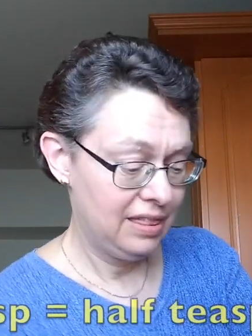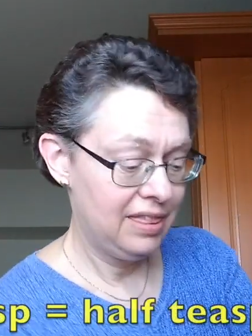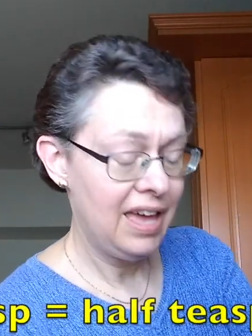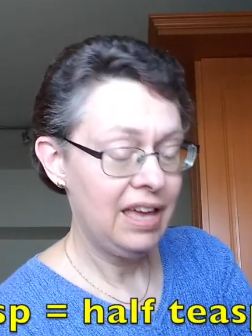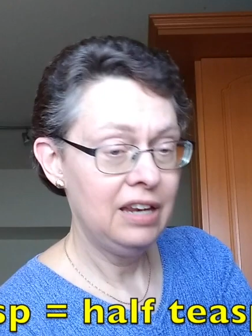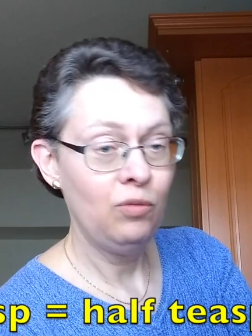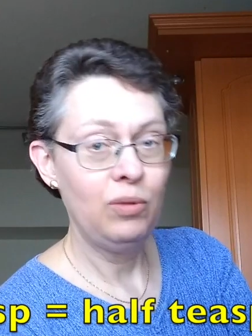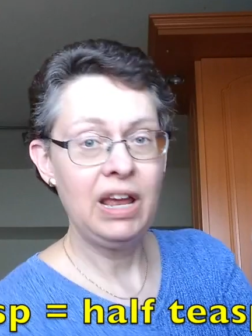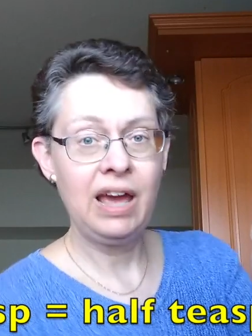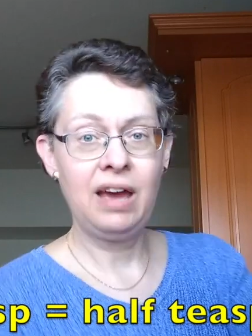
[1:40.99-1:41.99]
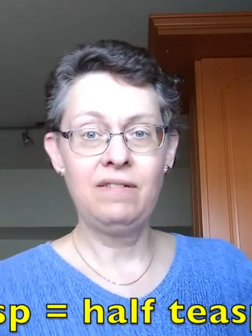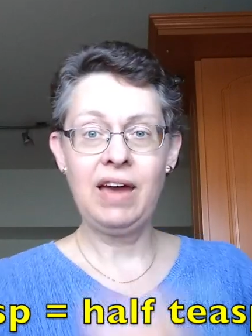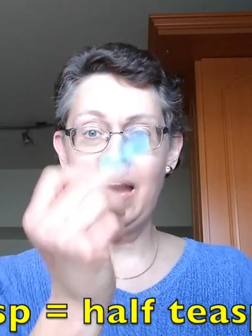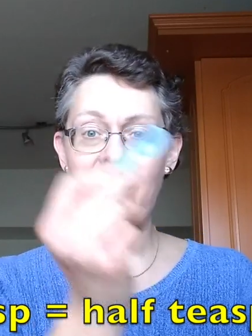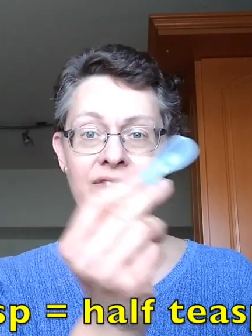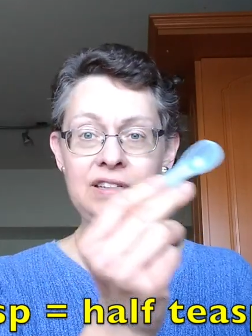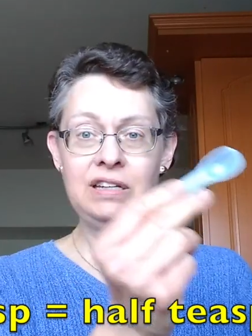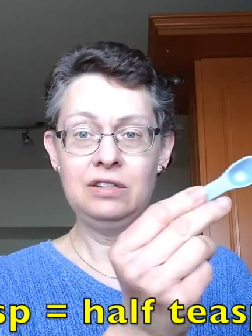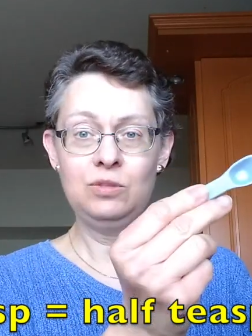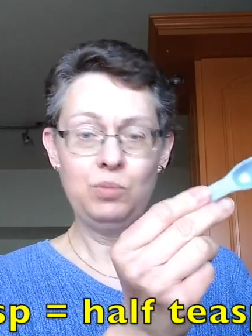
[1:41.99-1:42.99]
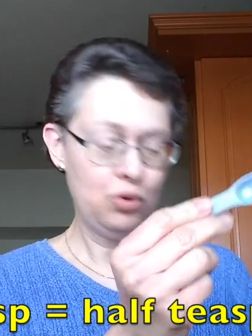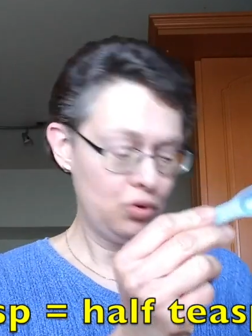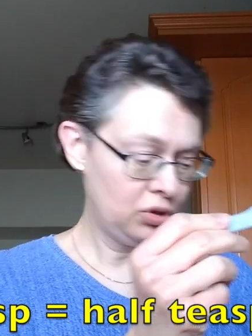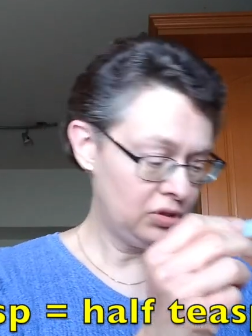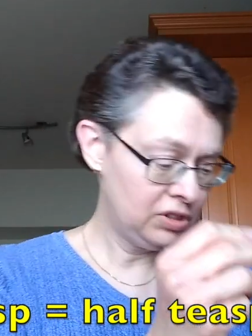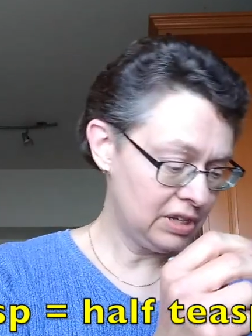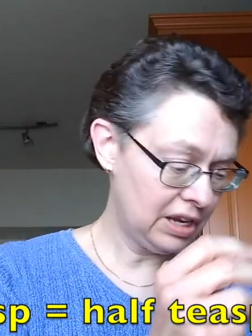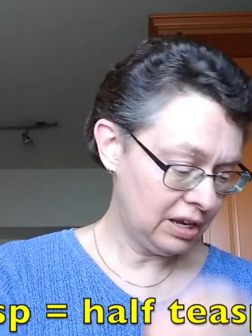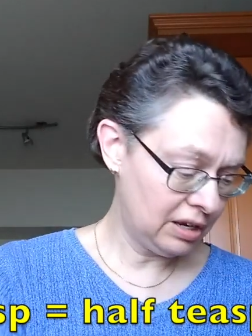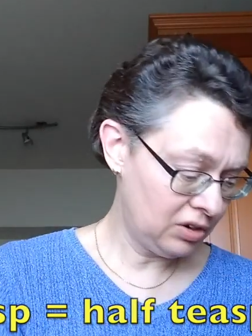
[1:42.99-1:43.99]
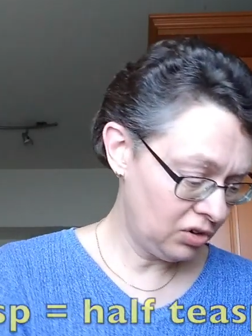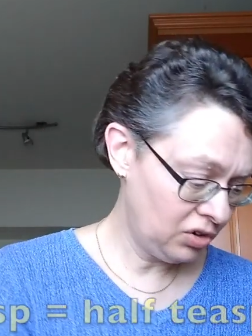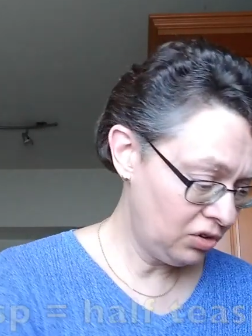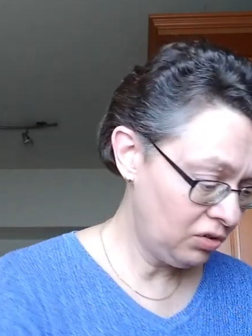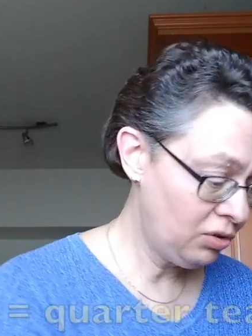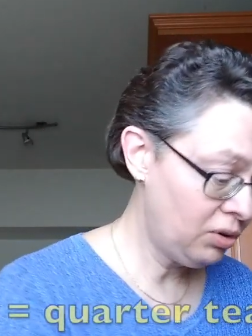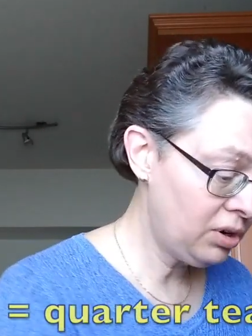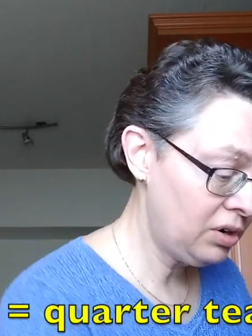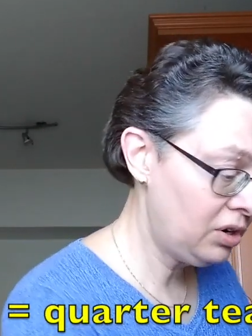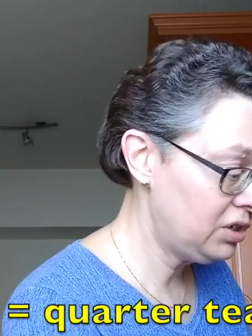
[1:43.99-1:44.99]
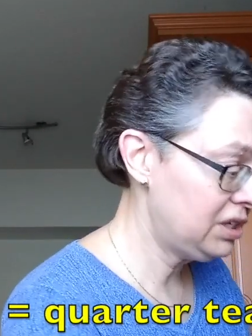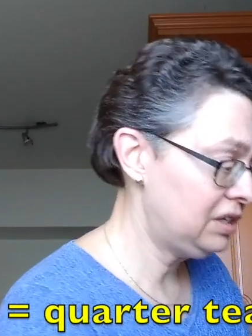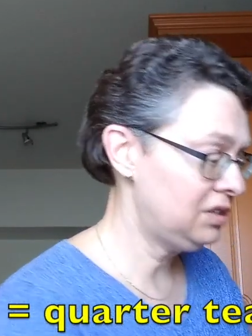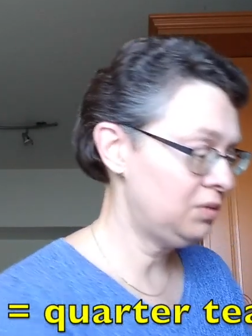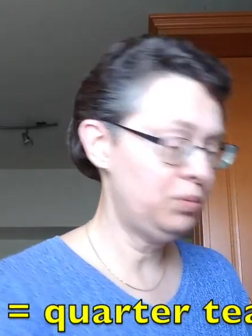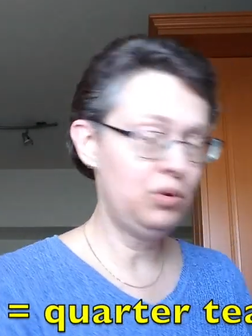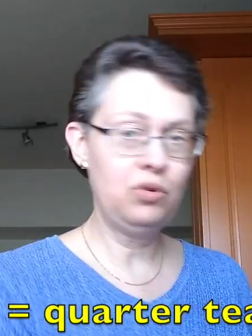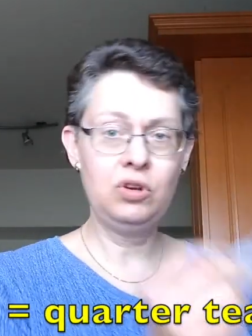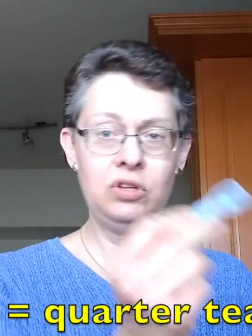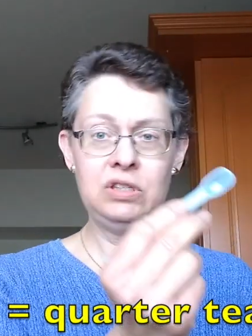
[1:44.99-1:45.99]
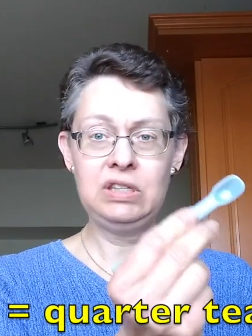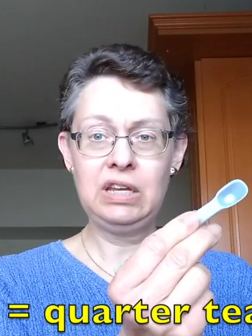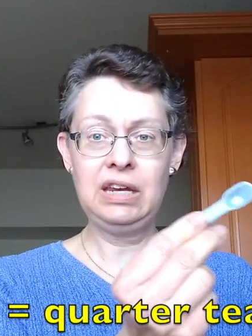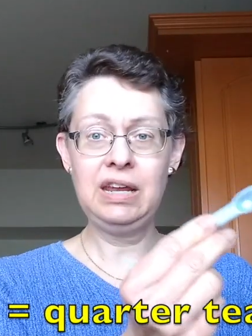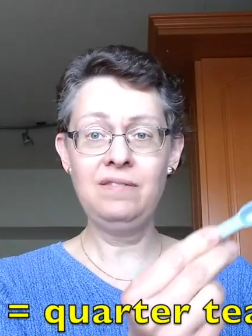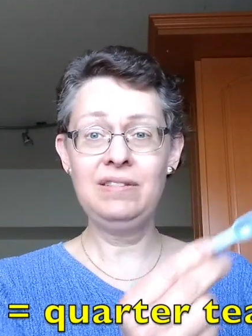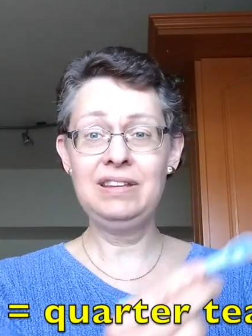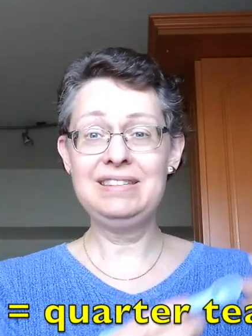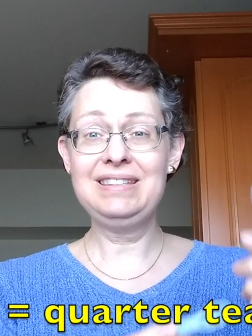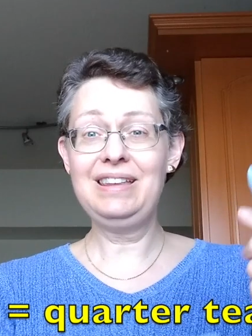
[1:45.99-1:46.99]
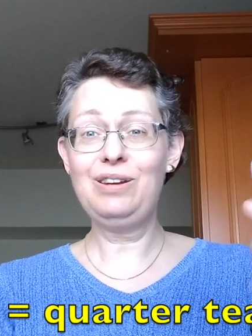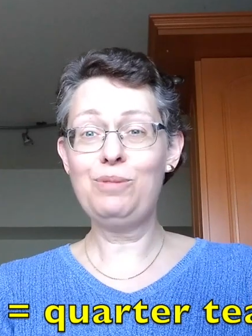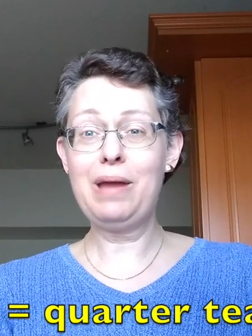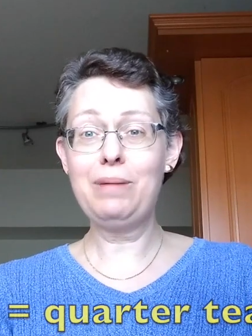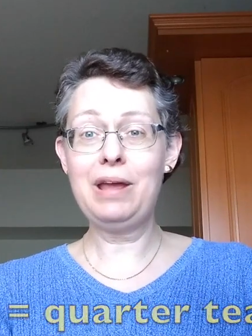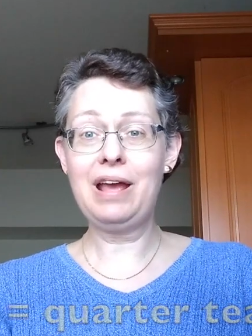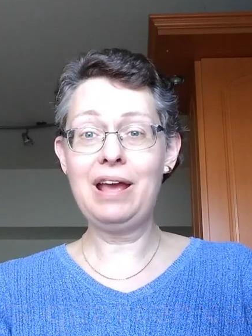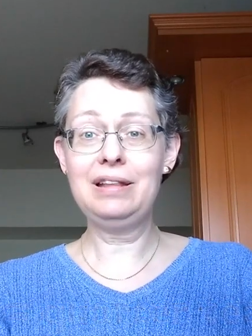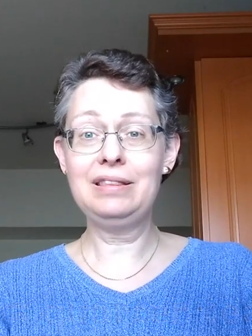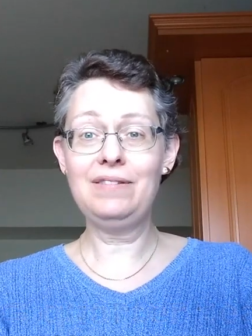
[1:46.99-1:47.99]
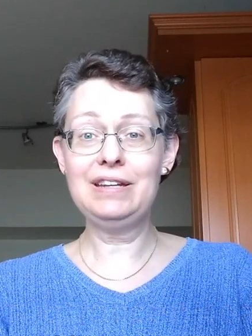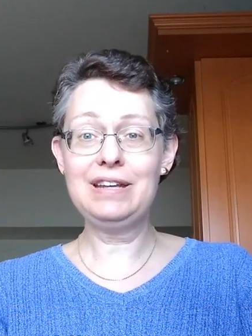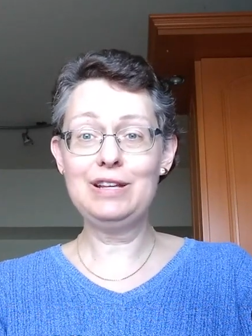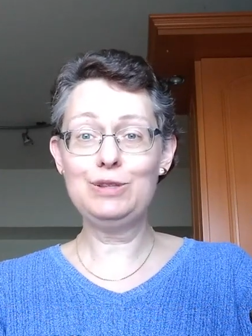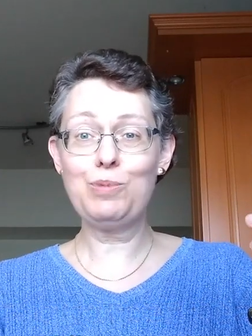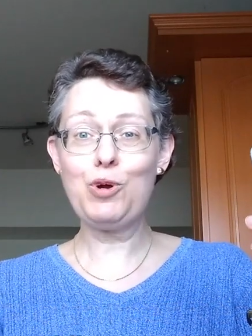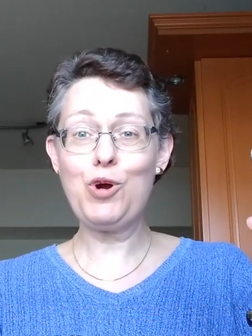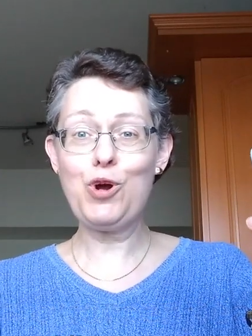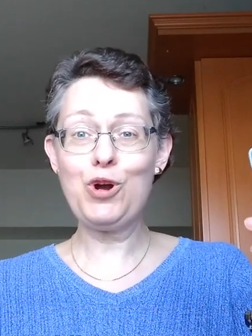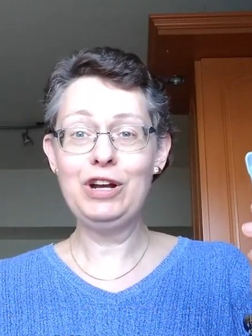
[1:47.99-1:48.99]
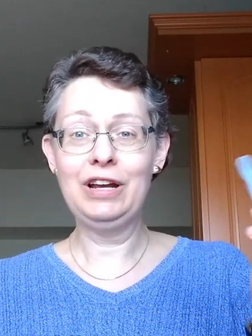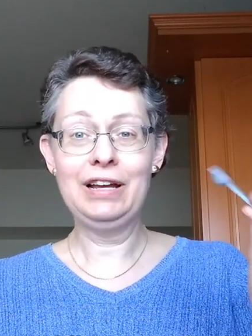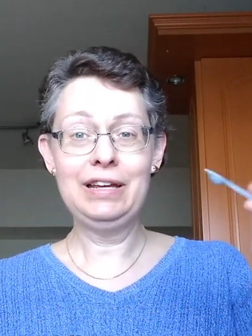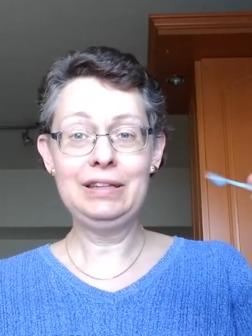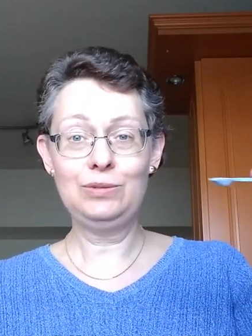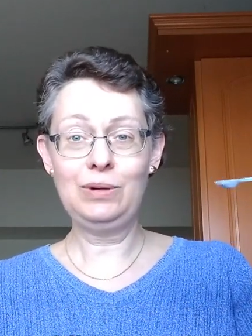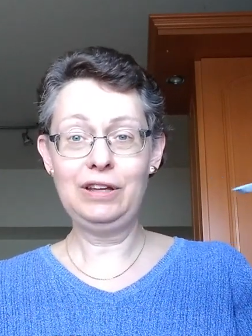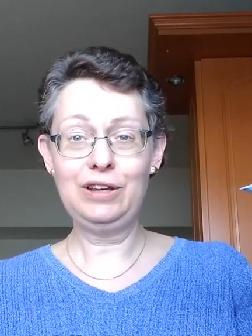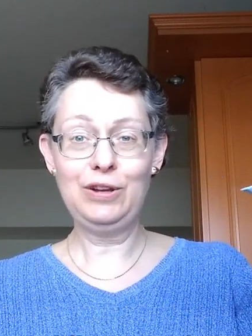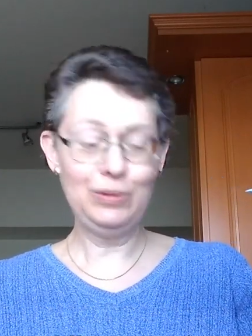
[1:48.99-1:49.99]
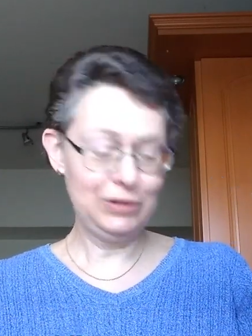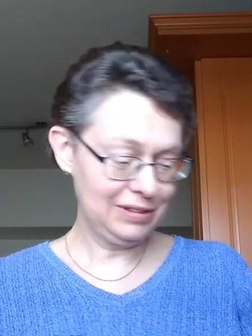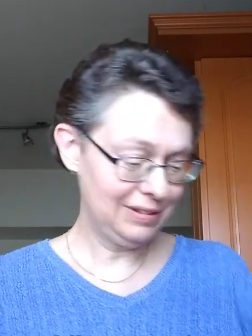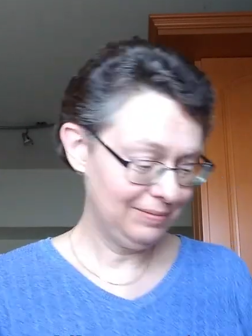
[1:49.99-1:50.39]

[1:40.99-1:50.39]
Then we have half teaspoons and 1/4 teaspoons, and even this little baby 1/8 of a teaspoon. That's really cute.